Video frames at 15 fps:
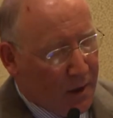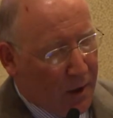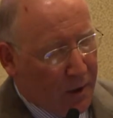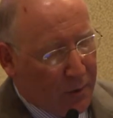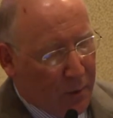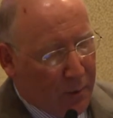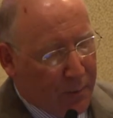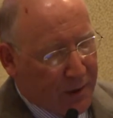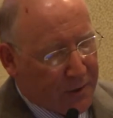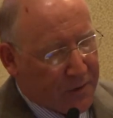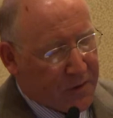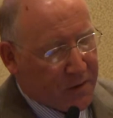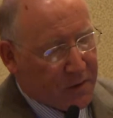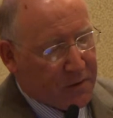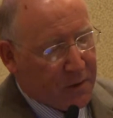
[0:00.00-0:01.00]
although about
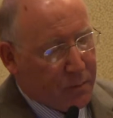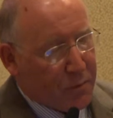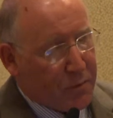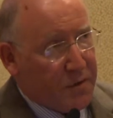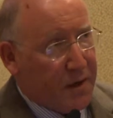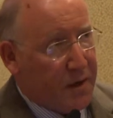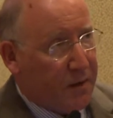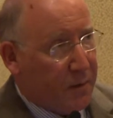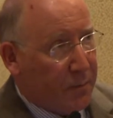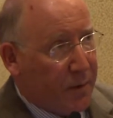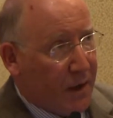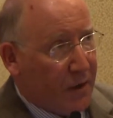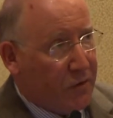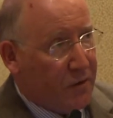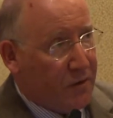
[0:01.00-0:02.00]
60% of the
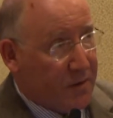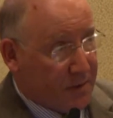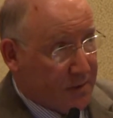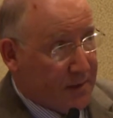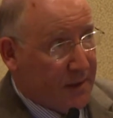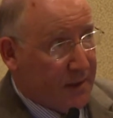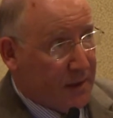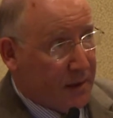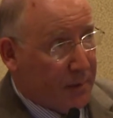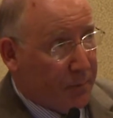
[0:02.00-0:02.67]
patients did